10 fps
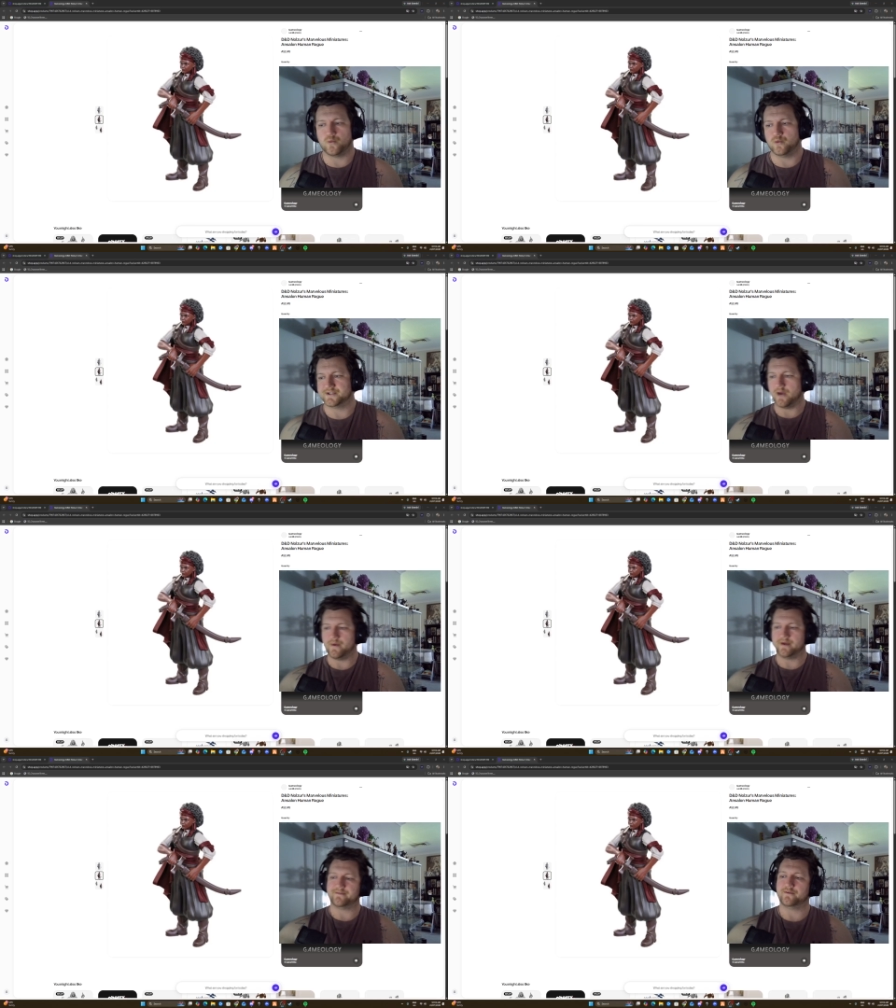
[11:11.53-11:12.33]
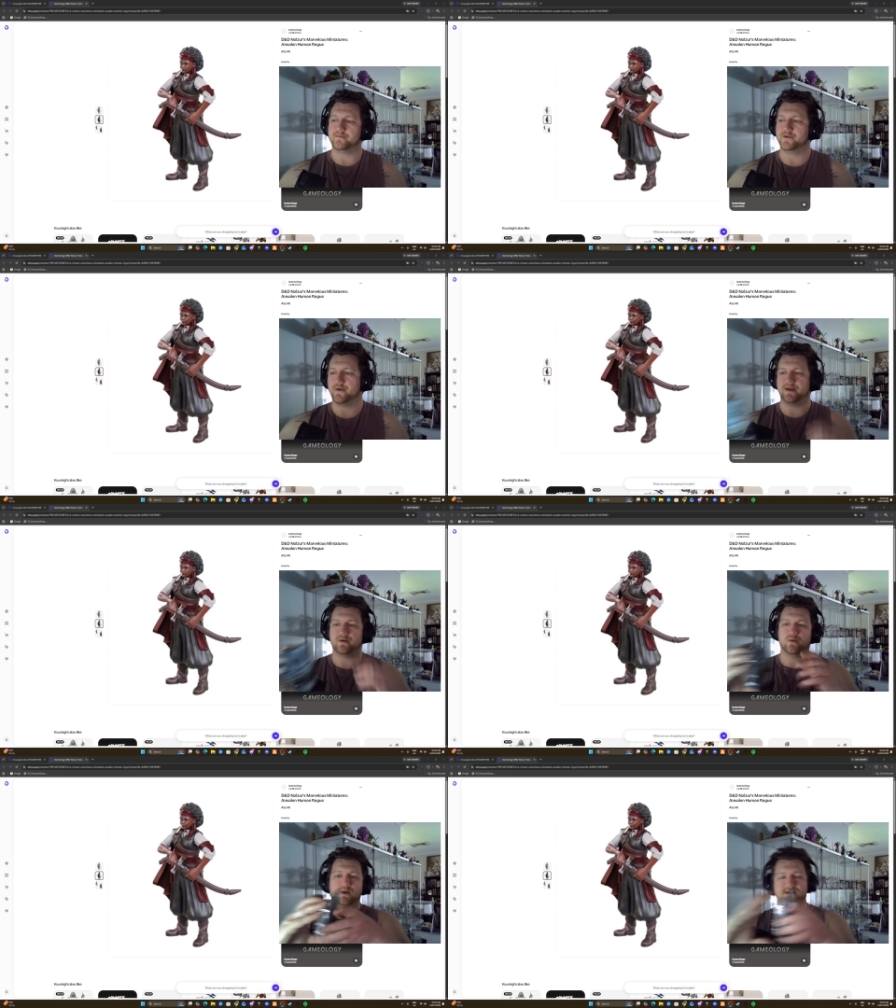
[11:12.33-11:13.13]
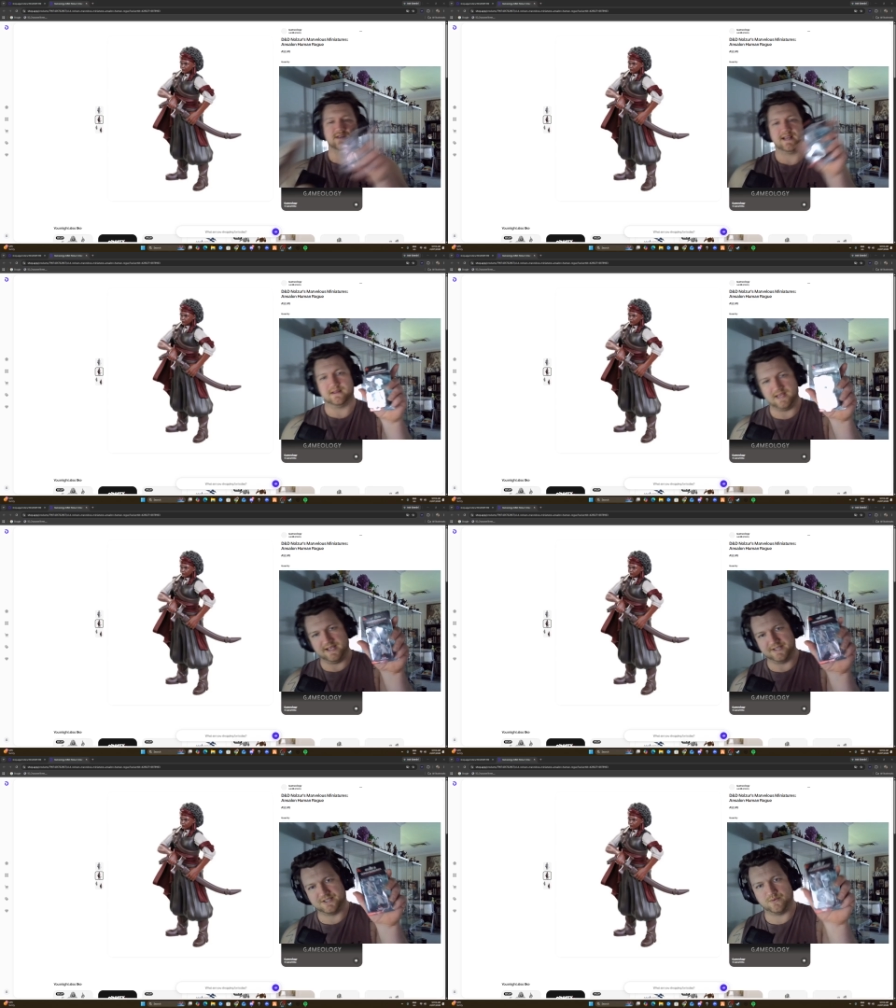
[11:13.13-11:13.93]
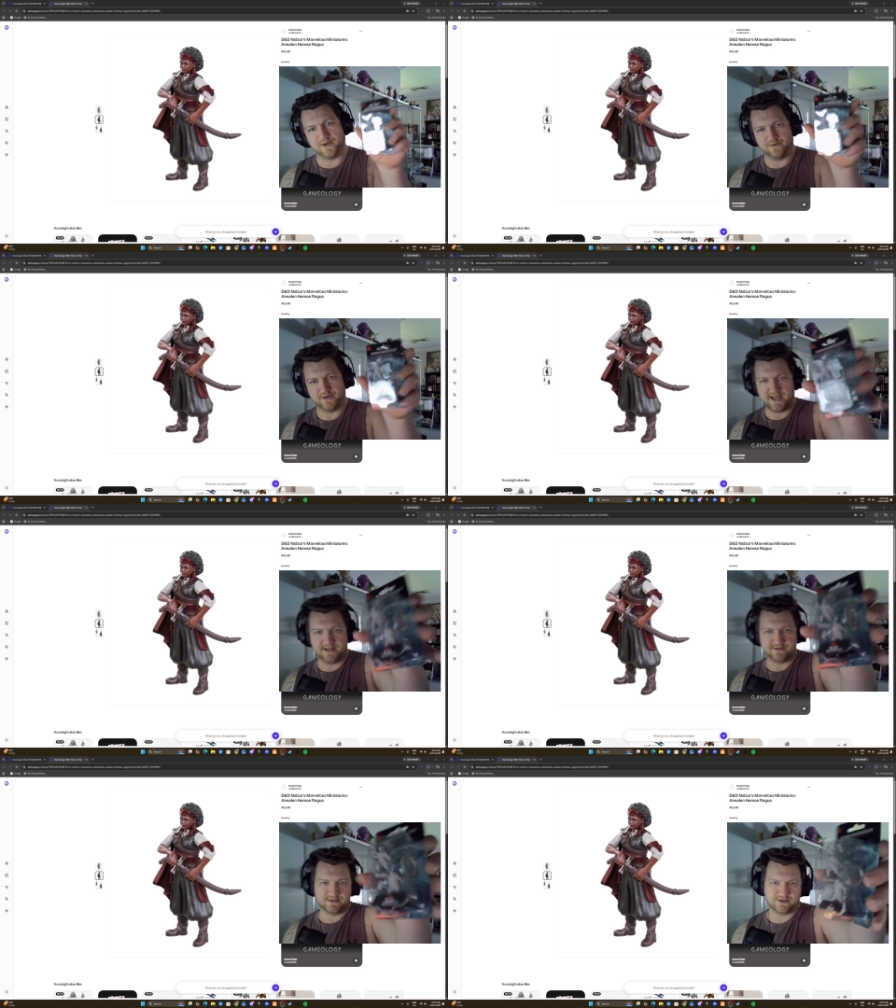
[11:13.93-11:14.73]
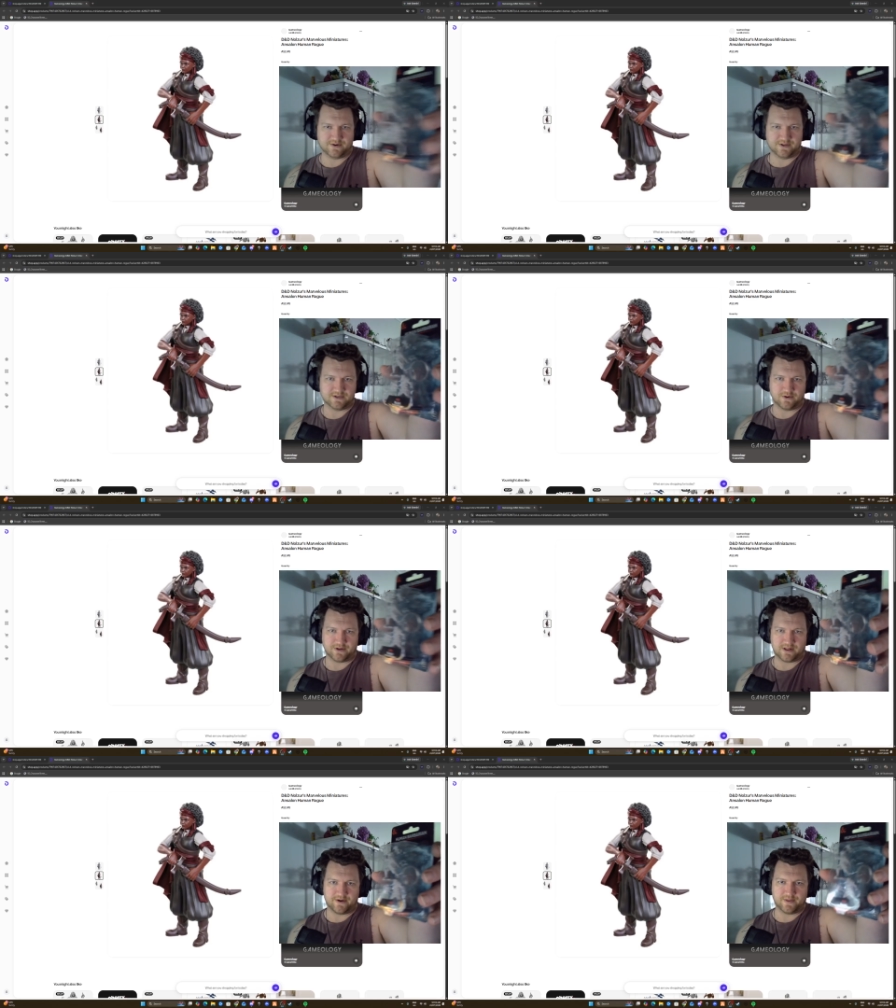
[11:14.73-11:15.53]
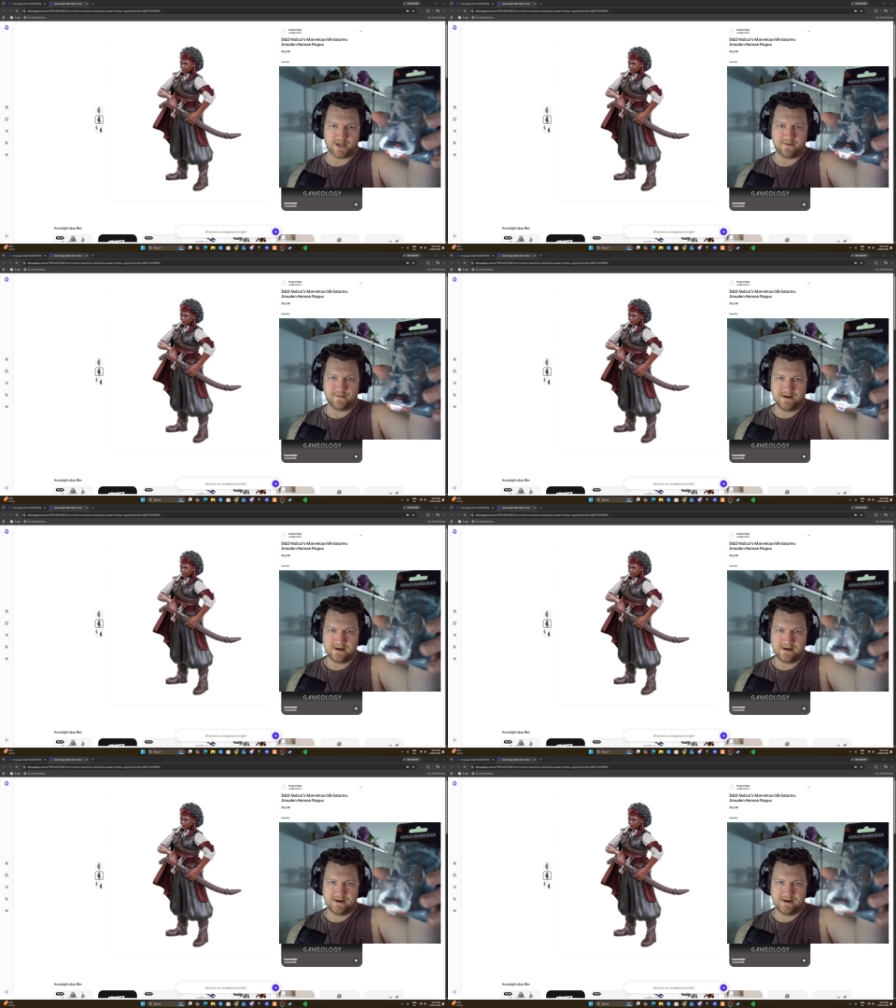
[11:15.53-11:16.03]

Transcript: was going from doing ones like this, where you would get, sorry, there's a lot of glare on that,